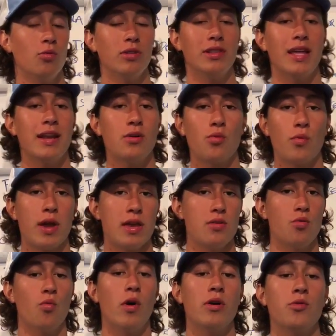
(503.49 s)
let it
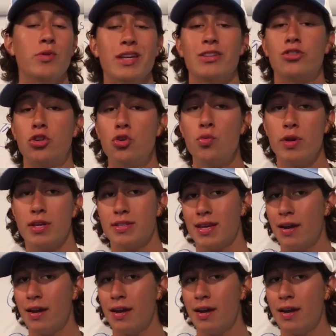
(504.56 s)
wait 1 week, 2 weeks.